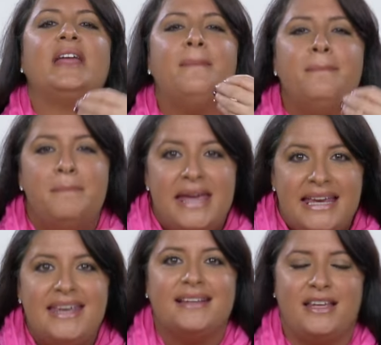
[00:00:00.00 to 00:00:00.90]

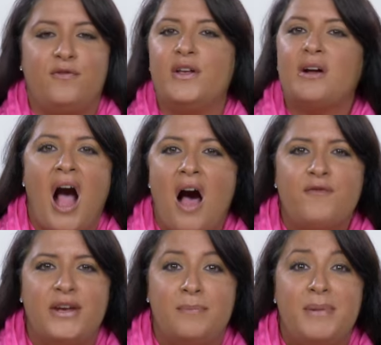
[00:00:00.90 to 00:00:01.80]
immediately feel
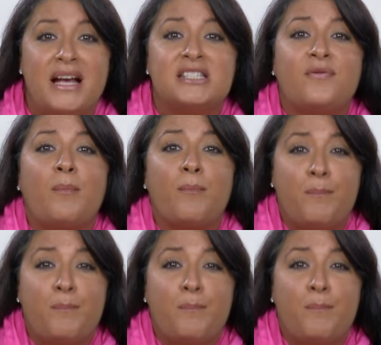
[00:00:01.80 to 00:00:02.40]
confident because of a